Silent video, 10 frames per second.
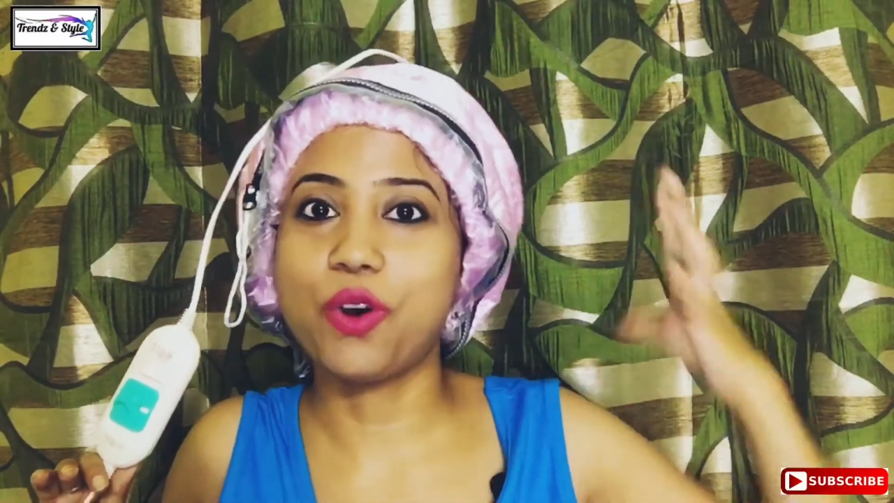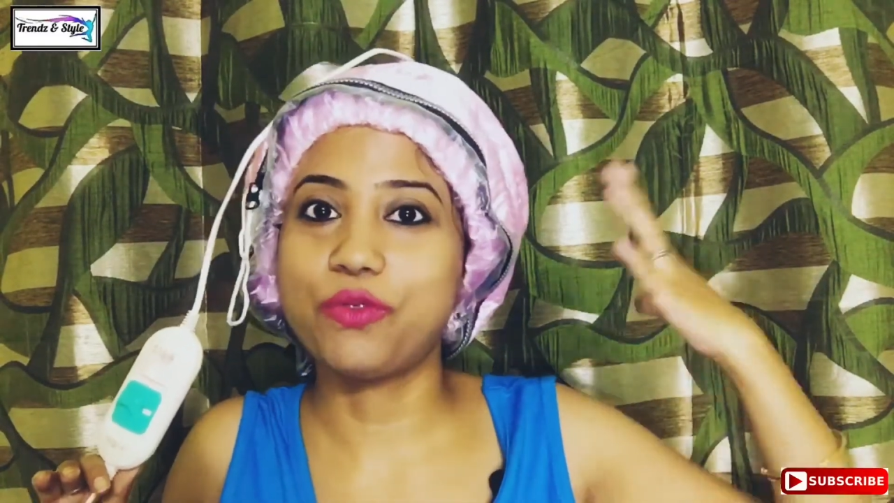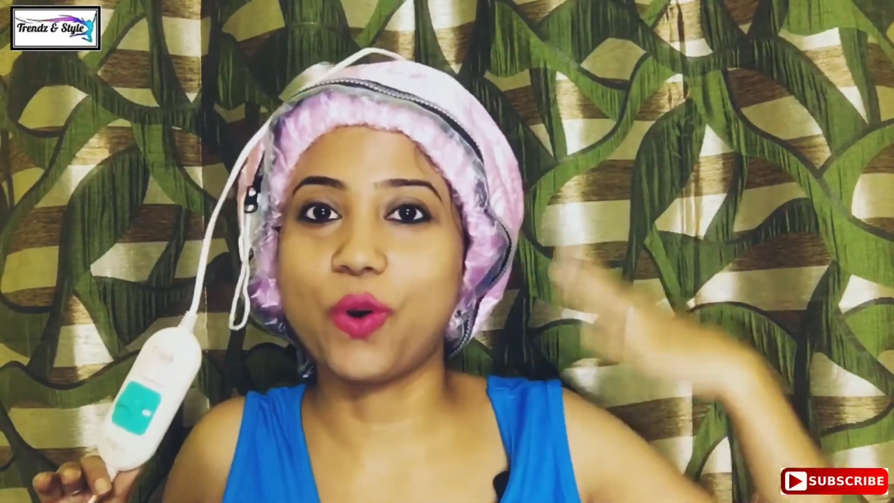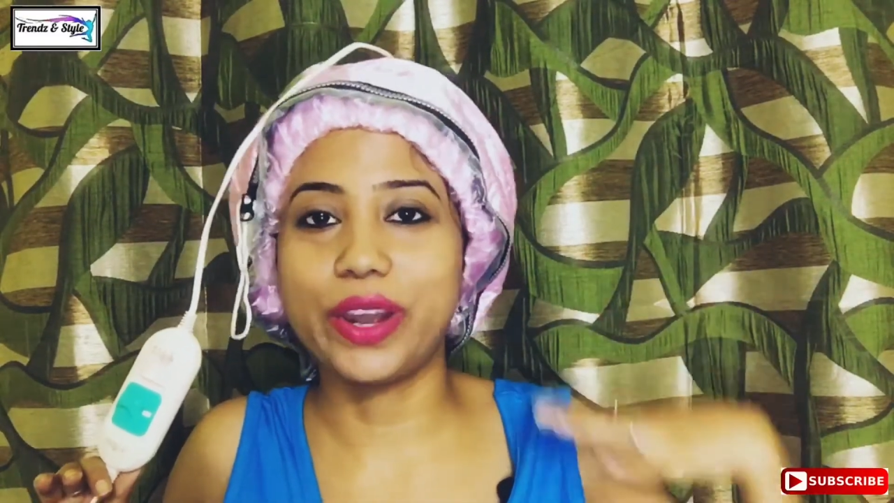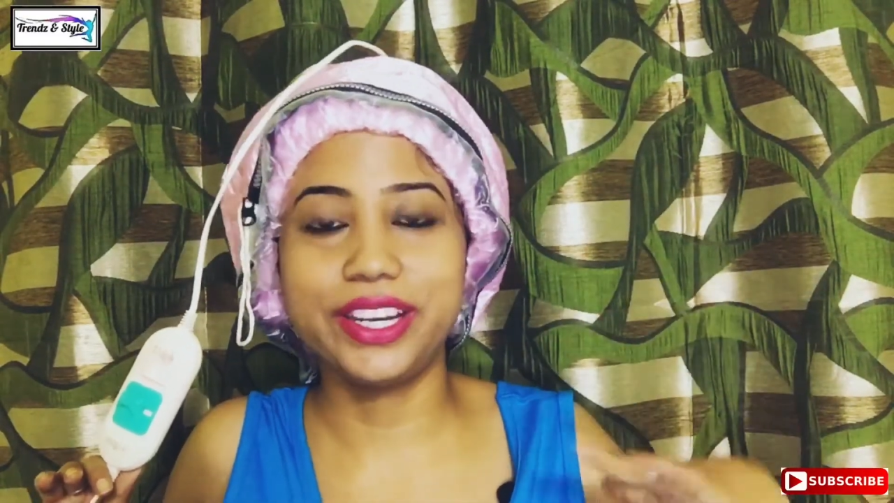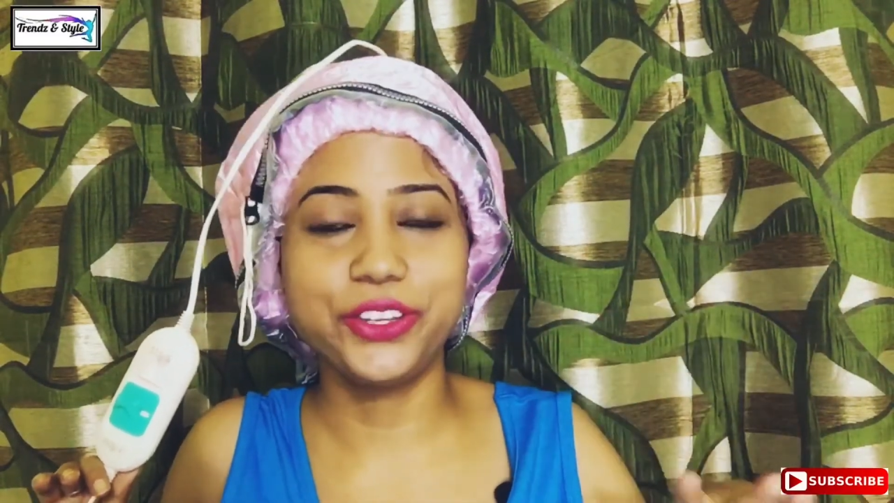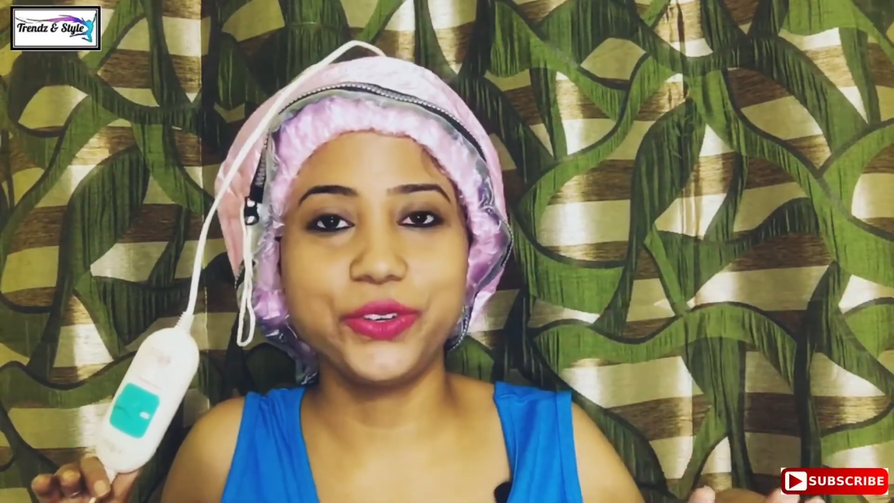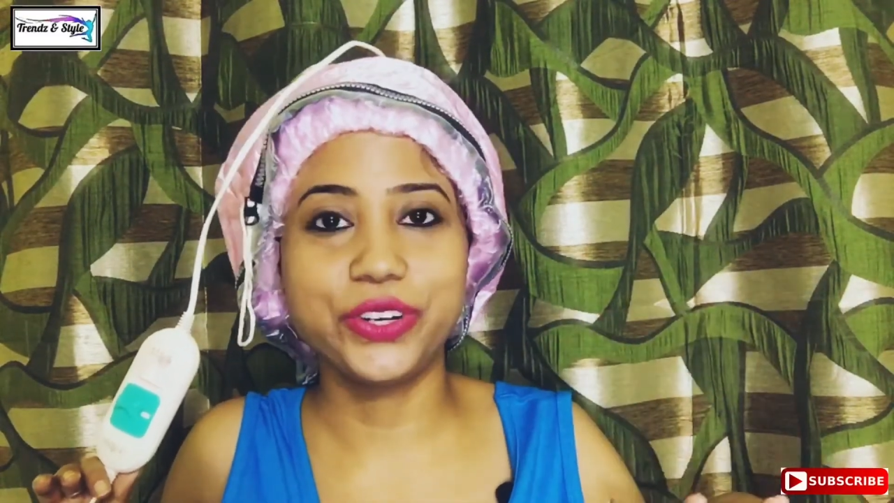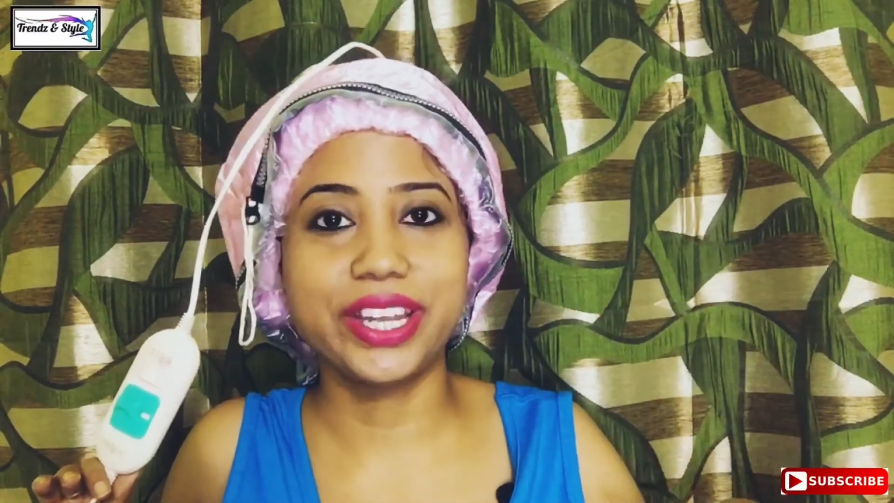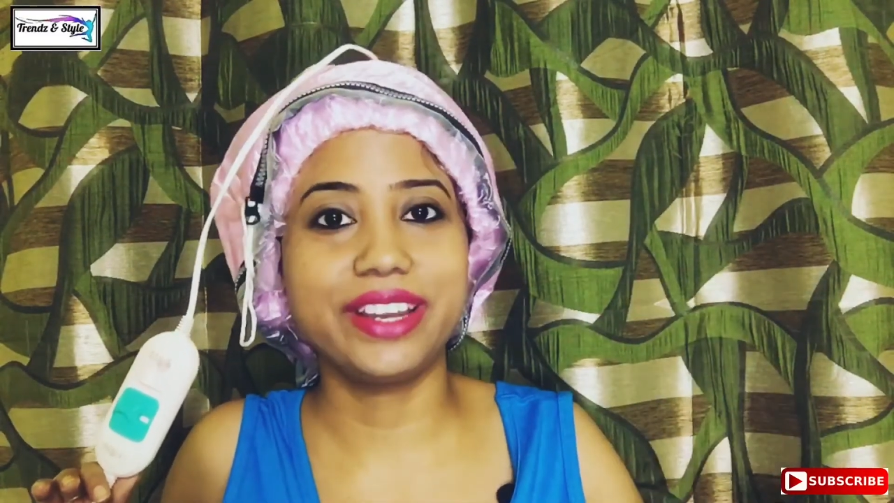of oiling
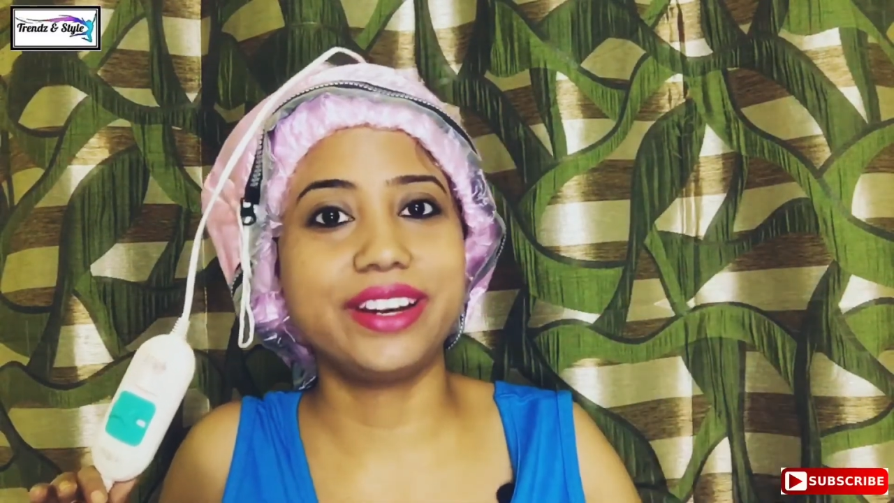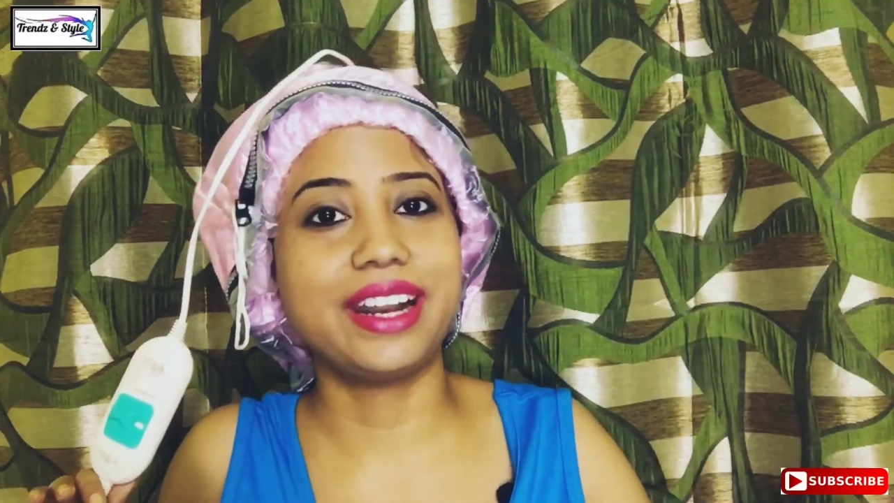your hair